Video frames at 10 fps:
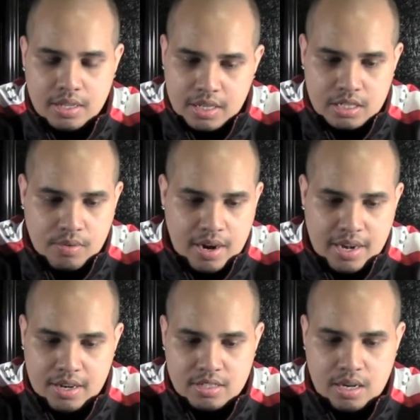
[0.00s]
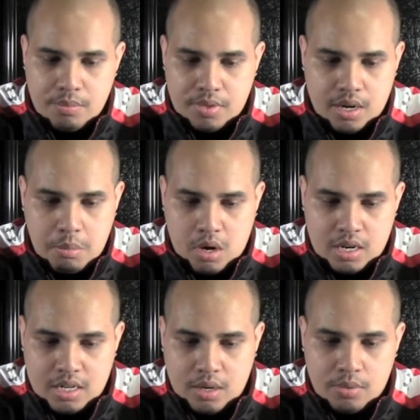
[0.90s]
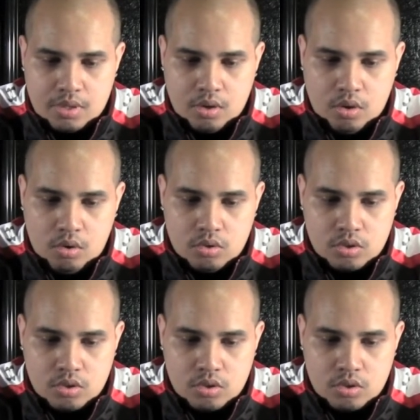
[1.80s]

get to write down something, I'm already done with the whole